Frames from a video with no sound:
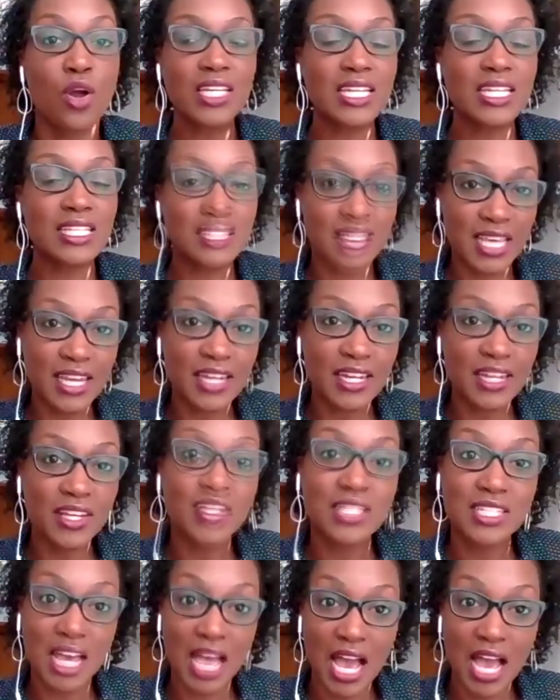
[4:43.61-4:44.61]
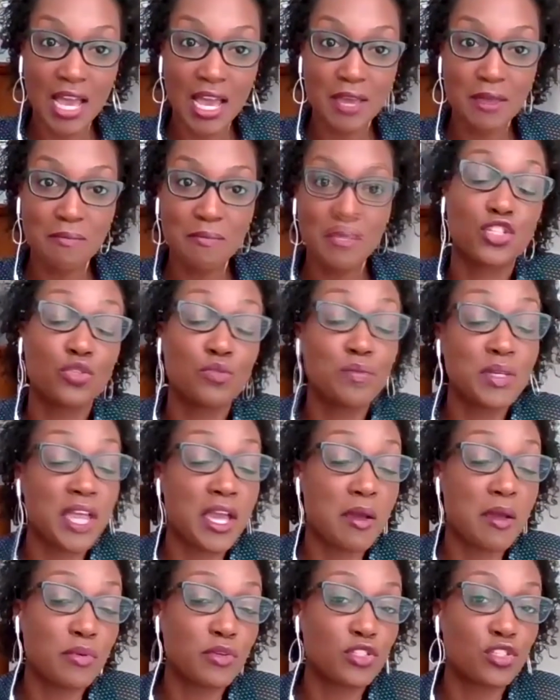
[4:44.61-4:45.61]
and setting the time to be
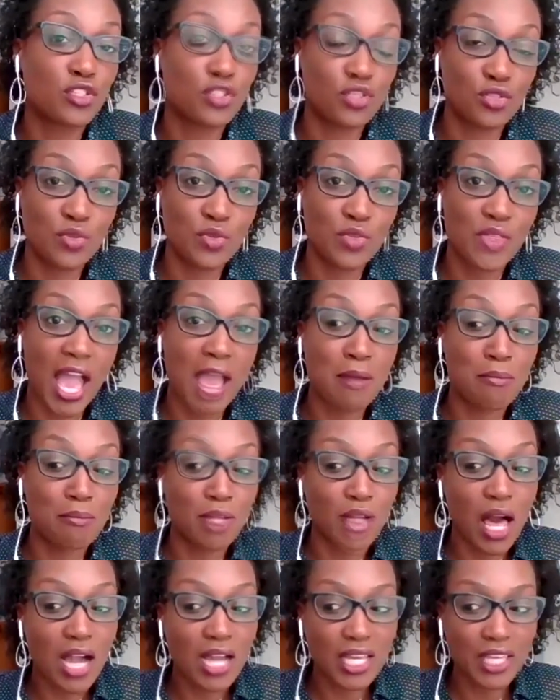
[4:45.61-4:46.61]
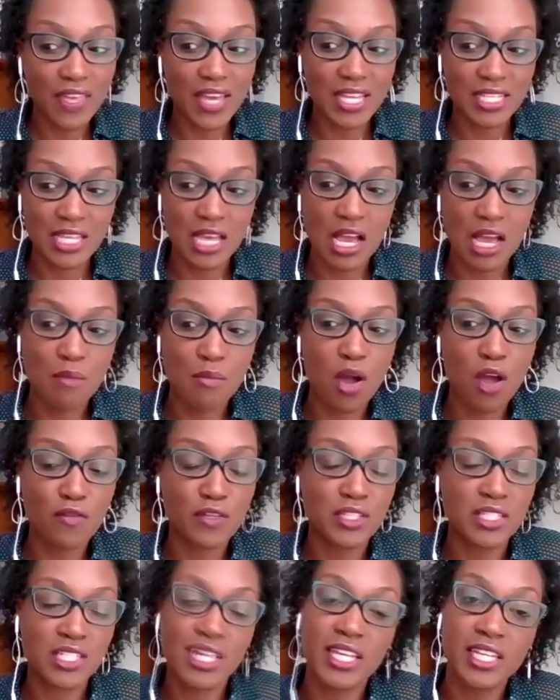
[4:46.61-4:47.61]
able to do that and blocking that time off
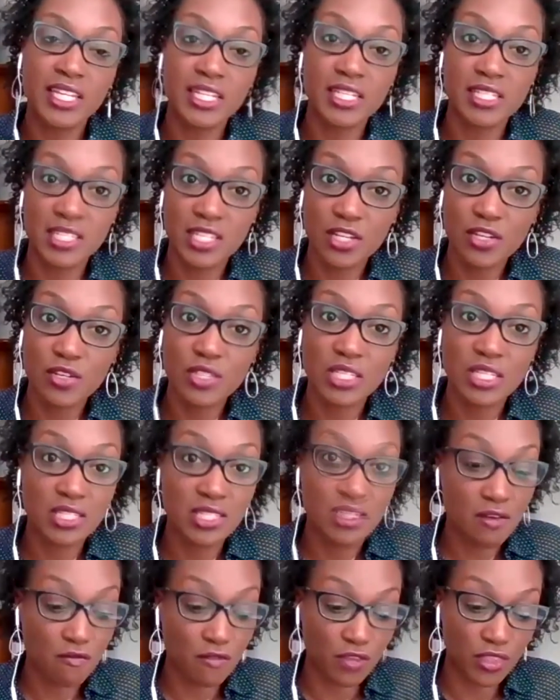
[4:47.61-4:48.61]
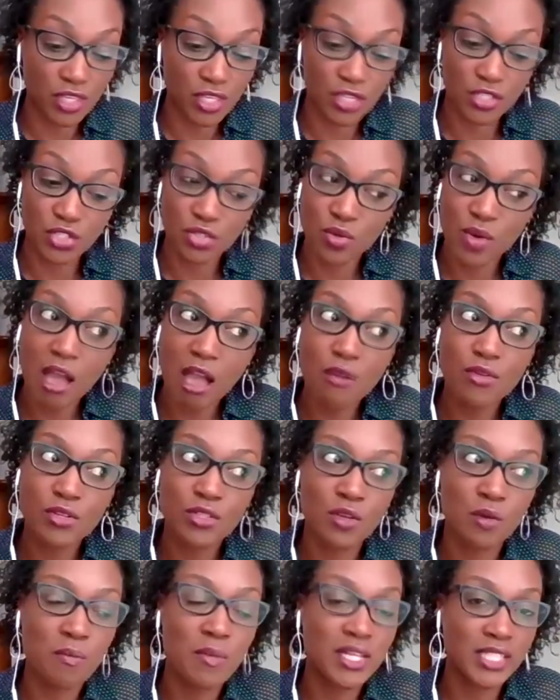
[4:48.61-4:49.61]
and taking it seriously and say, for these 2 hours
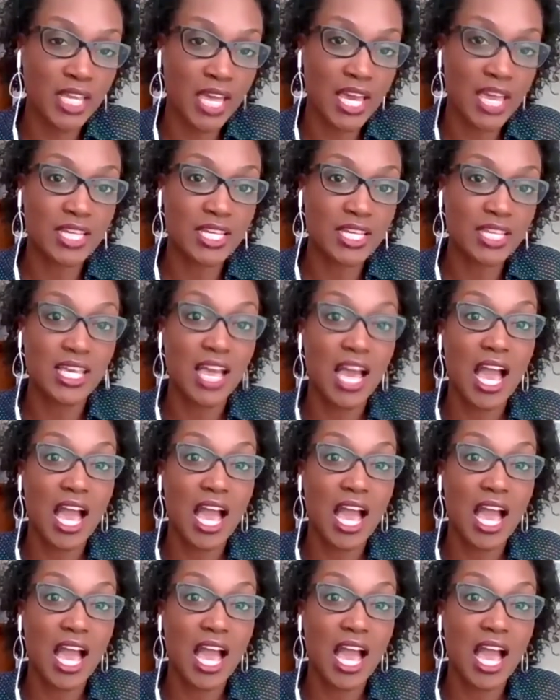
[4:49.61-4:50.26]
on Mondays,